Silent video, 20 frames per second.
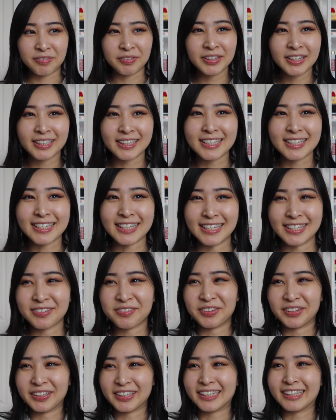feel like this isn't
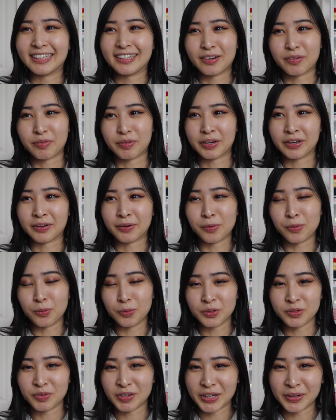really a career
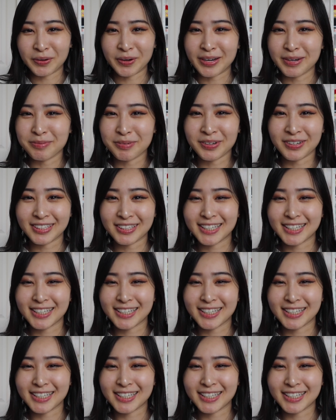goals video anymore.